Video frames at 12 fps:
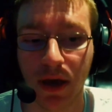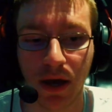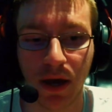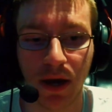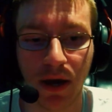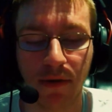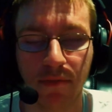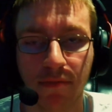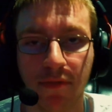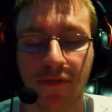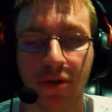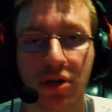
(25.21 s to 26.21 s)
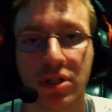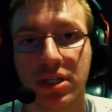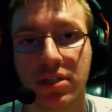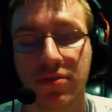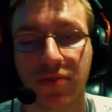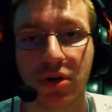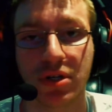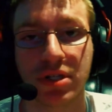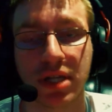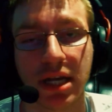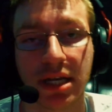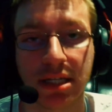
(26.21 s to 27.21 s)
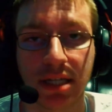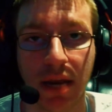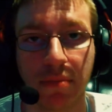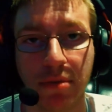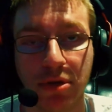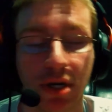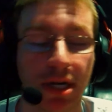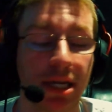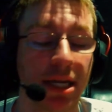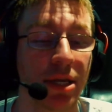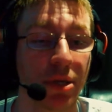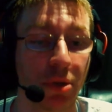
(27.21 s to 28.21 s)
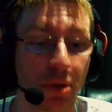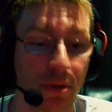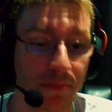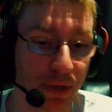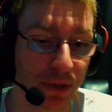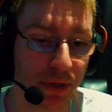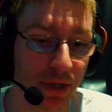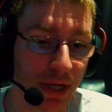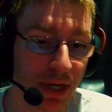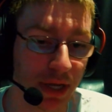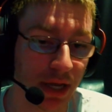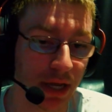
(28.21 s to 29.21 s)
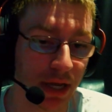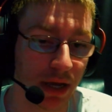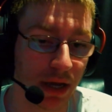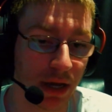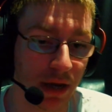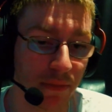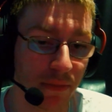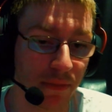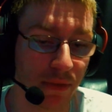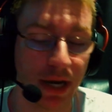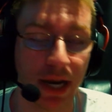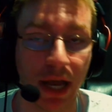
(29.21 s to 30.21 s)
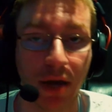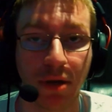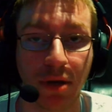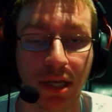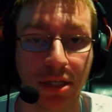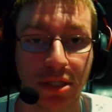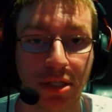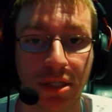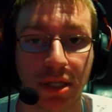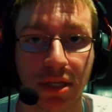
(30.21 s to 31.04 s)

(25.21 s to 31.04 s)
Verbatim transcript: Um, first things first. Like I said, I've been trying to get into a computer. Um, right now it's